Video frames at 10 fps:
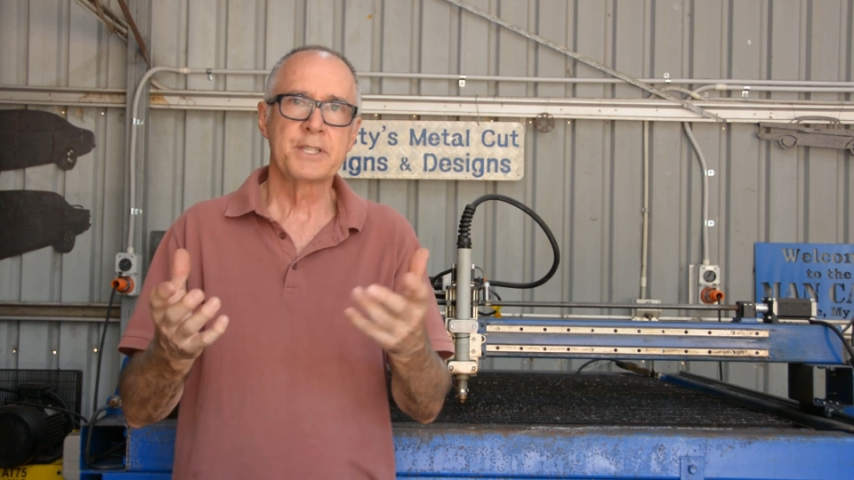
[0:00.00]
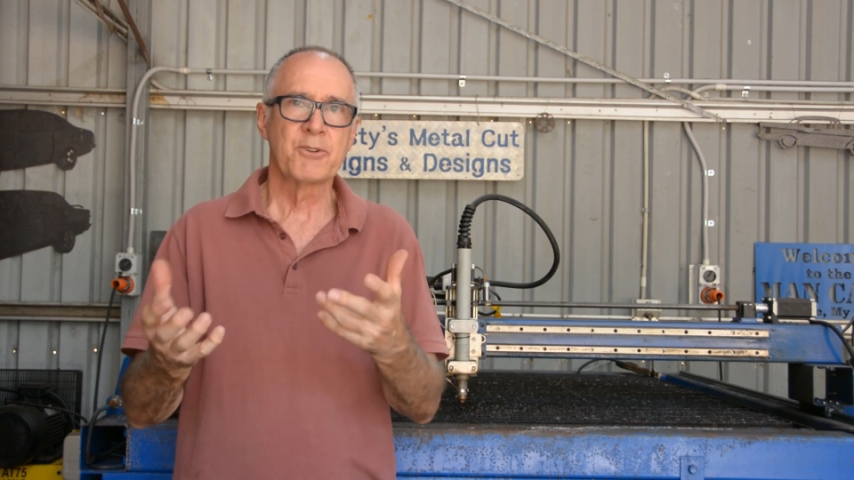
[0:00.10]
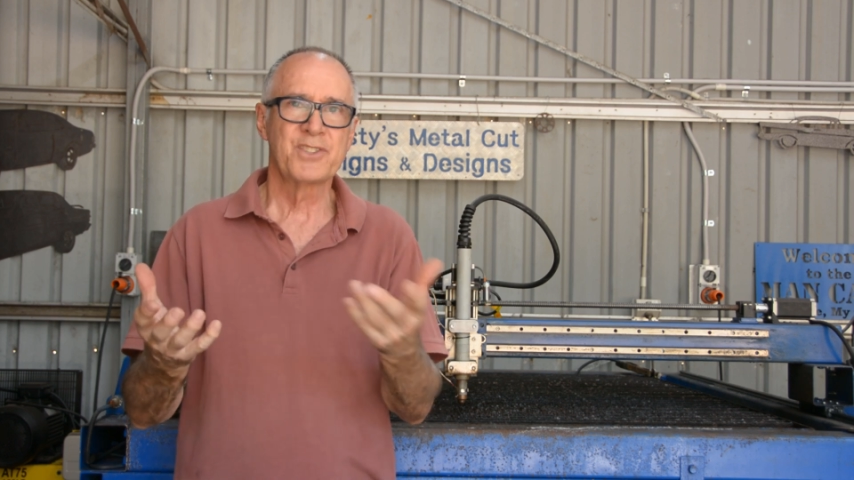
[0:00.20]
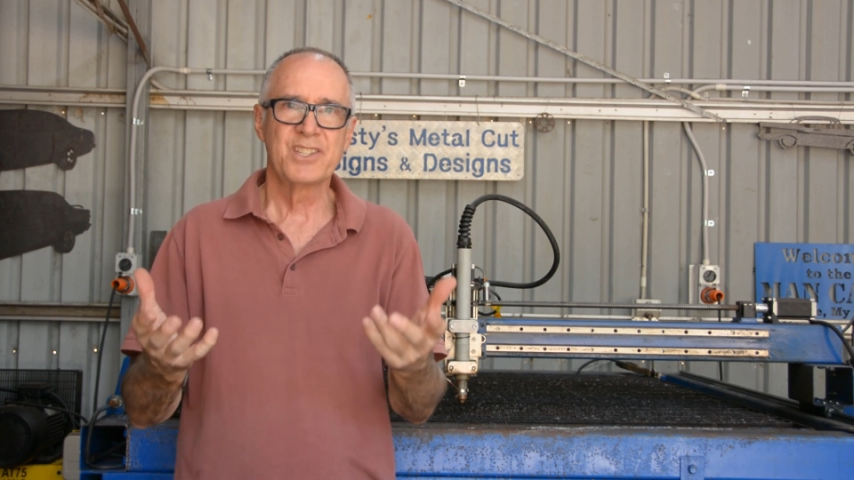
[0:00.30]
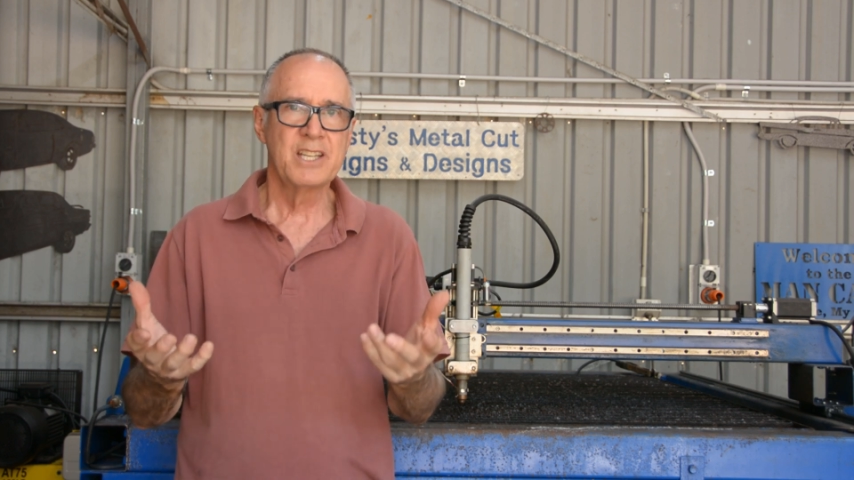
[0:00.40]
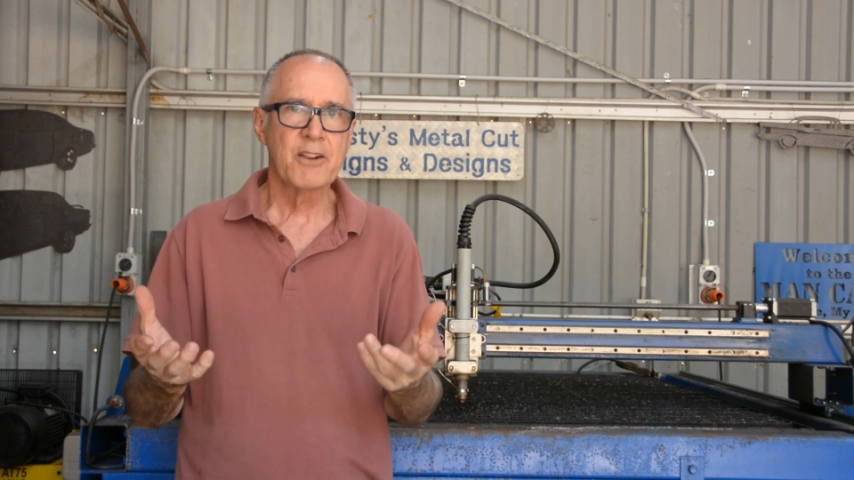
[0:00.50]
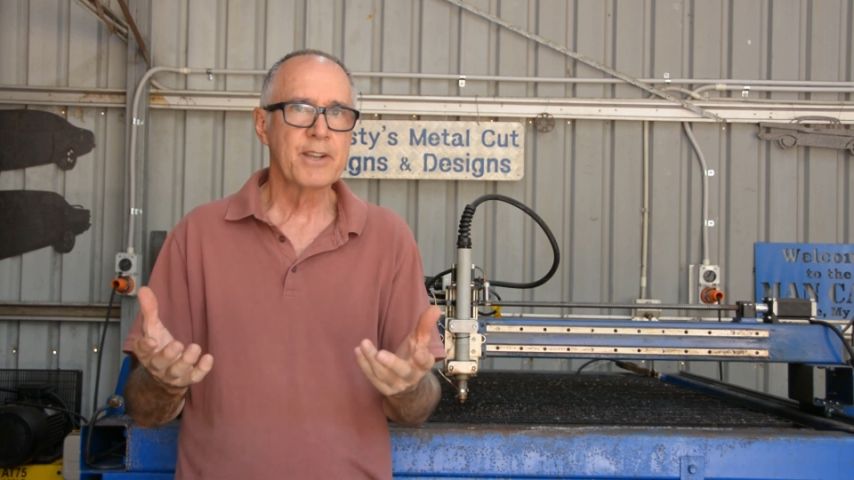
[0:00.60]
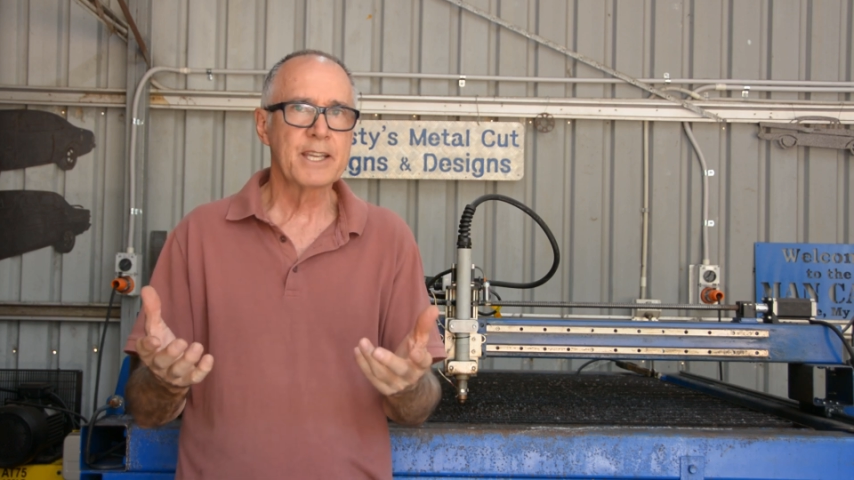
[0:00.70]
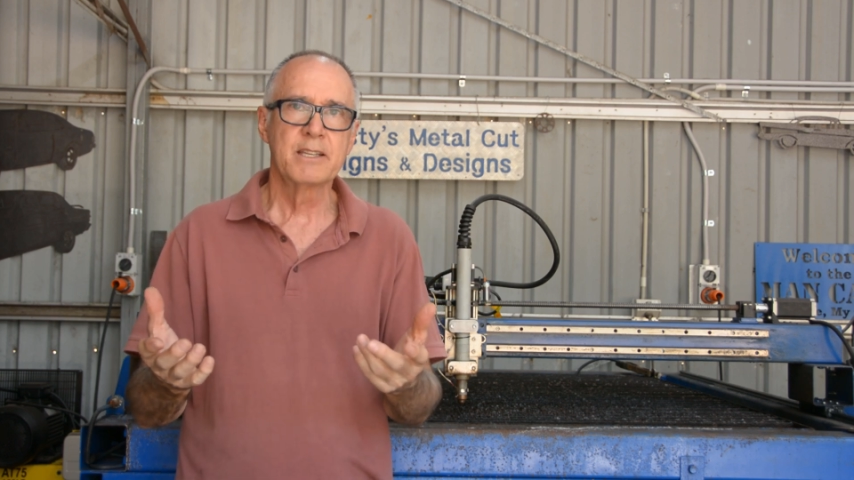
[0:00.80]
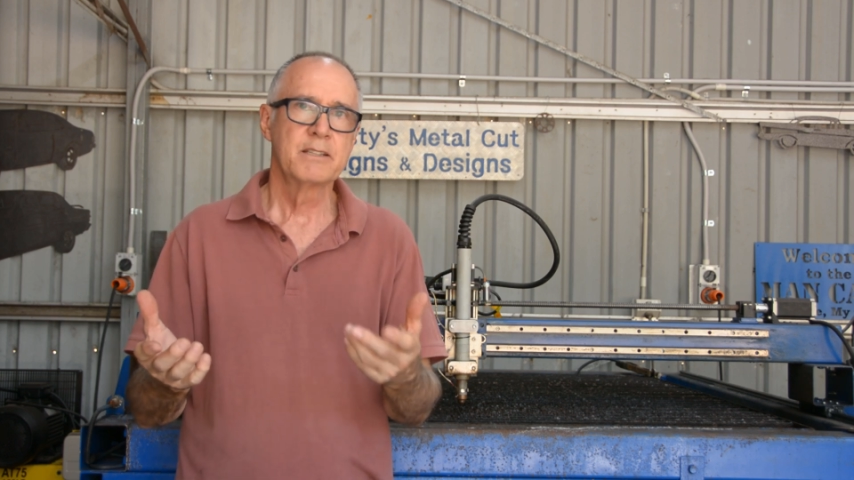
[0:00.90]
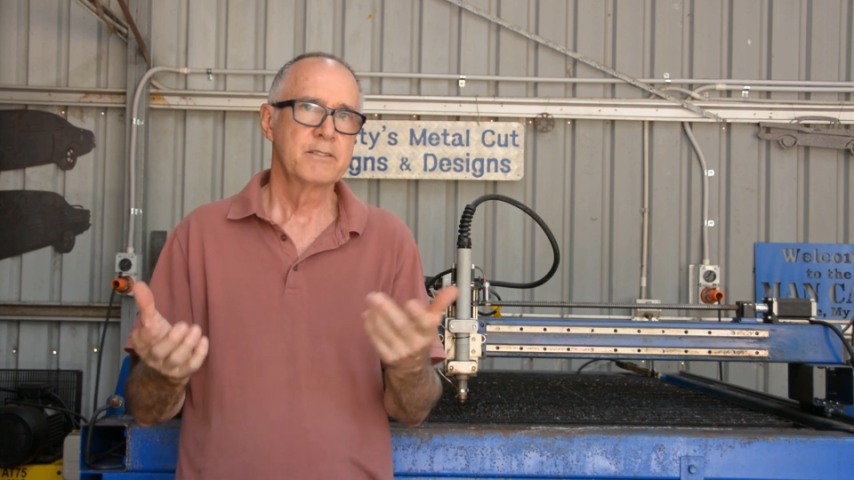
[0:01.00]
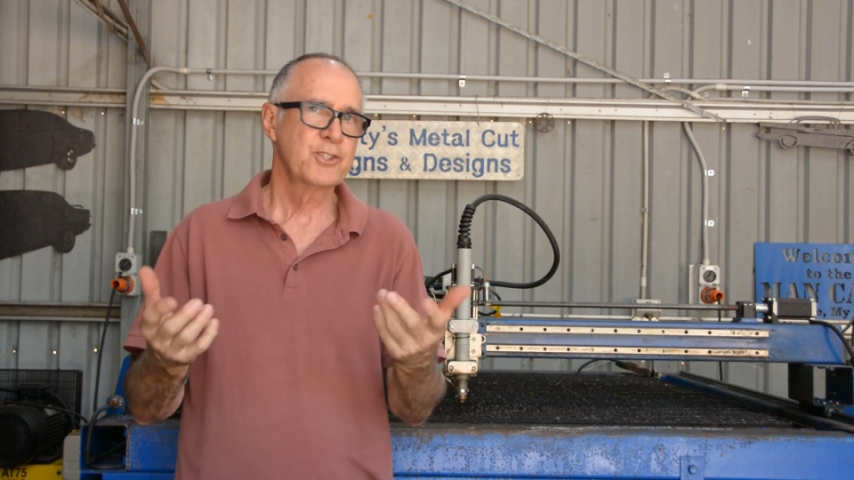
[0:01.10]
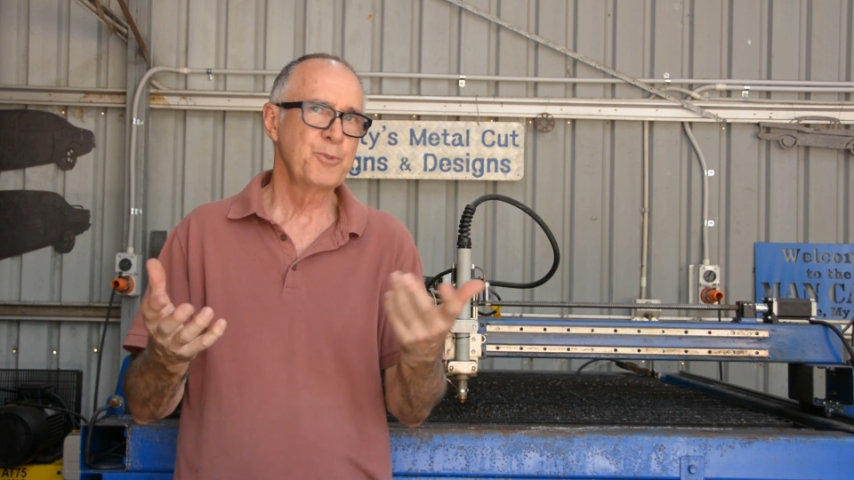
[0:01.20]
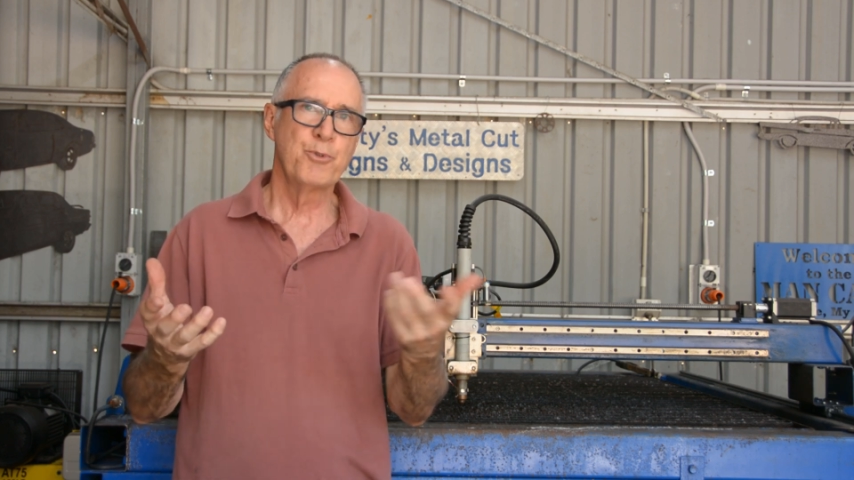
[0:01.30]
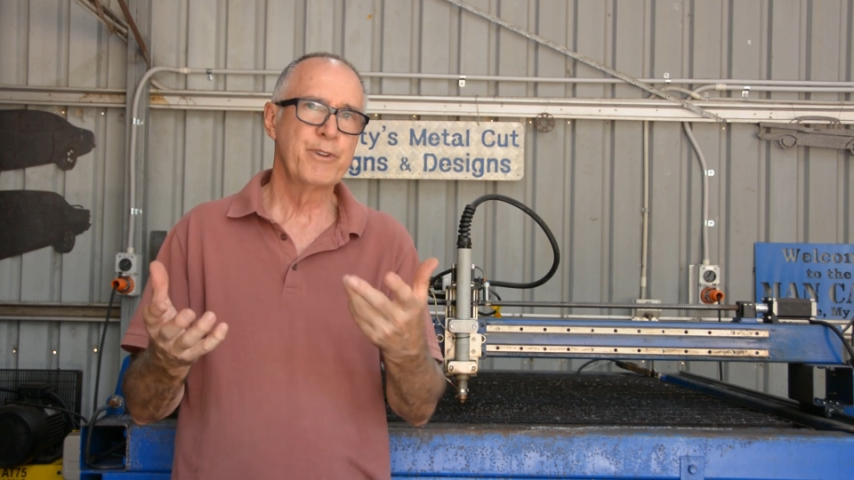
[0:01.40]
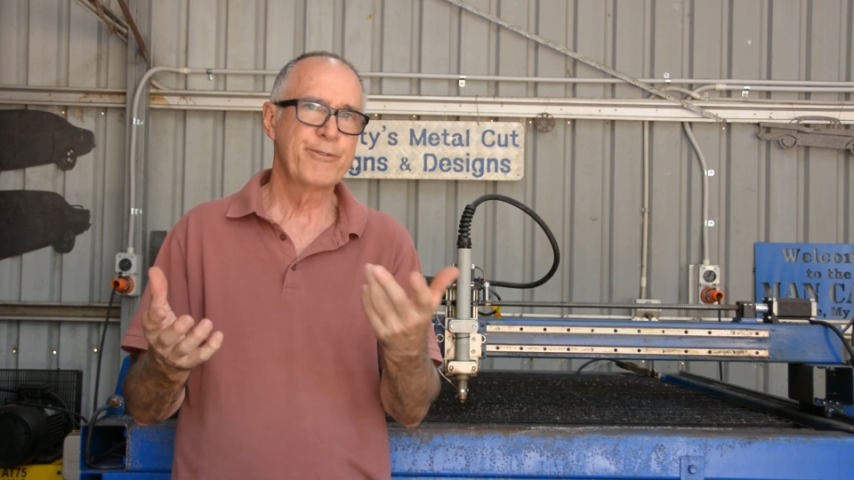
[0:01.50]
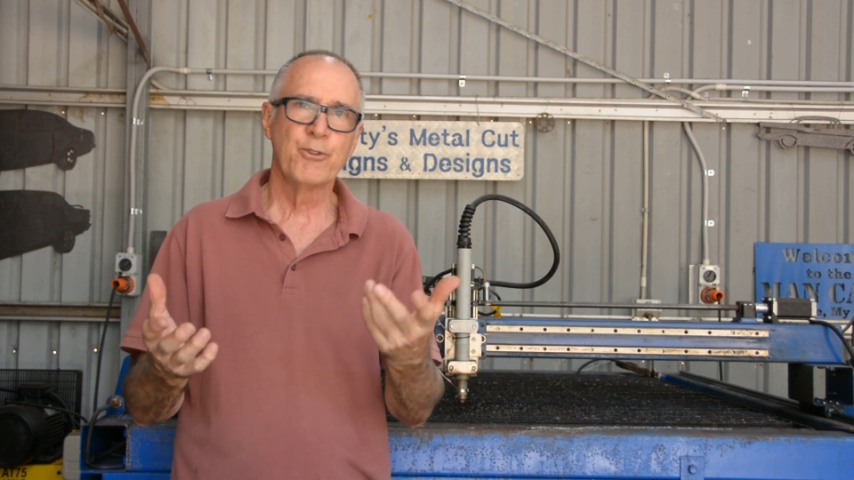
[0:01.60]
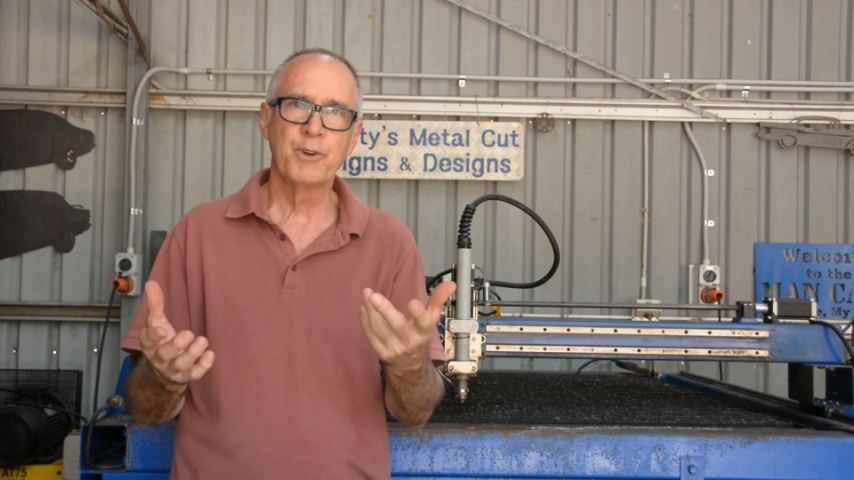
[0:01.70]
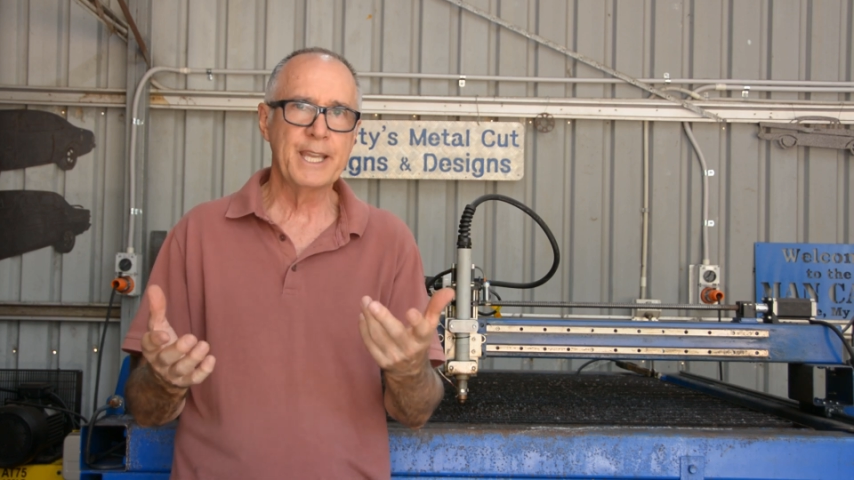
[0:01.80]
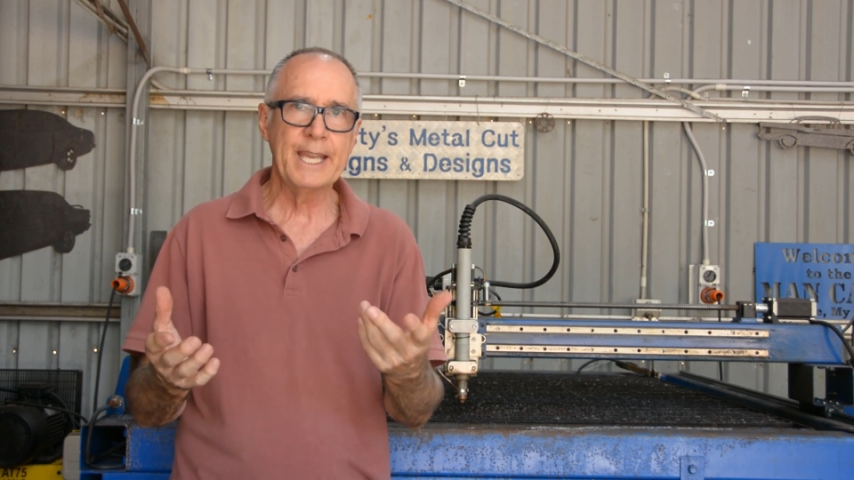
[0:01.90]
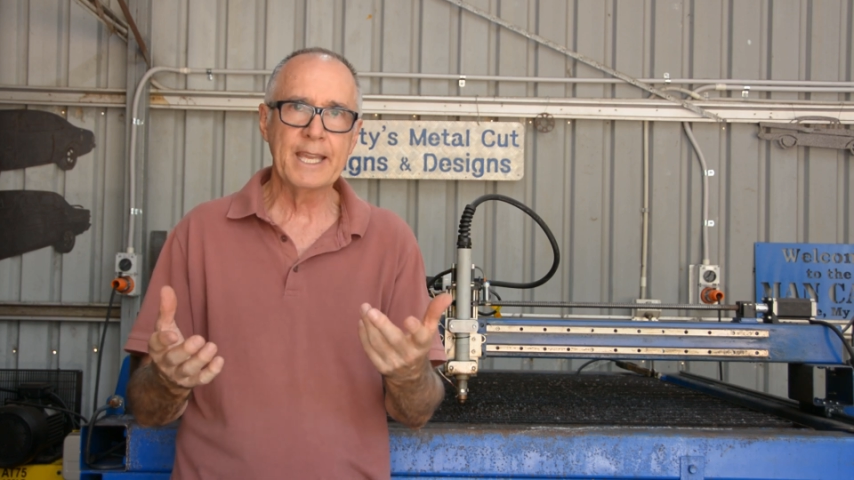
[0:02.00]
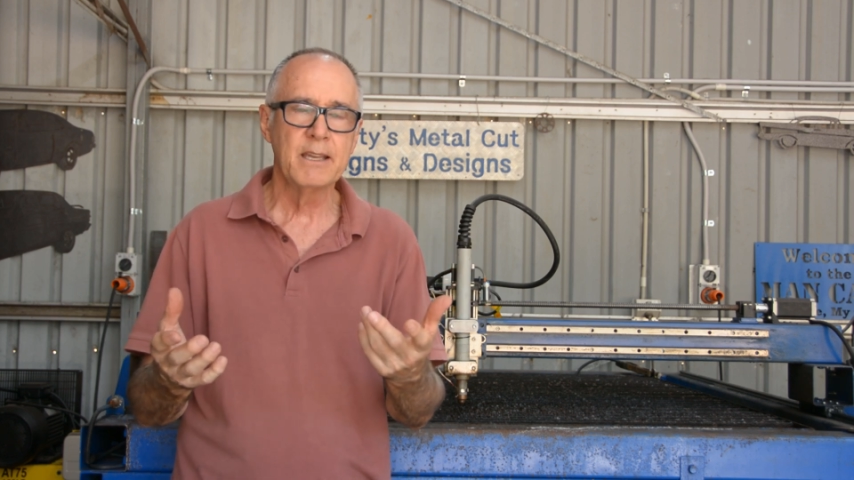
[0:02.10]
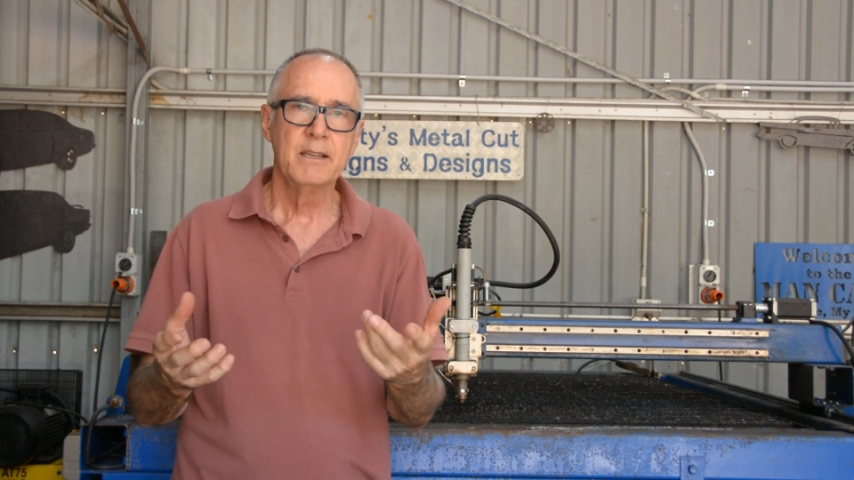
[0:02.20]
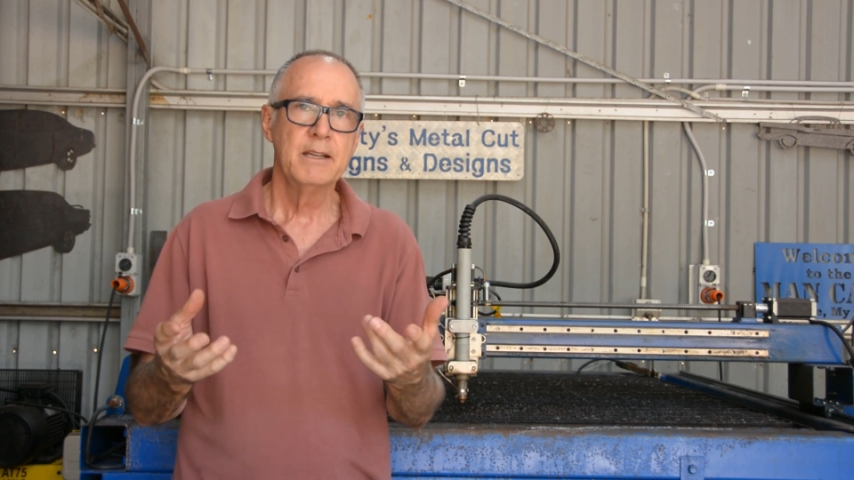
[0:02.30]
they're a generic 2.4 gig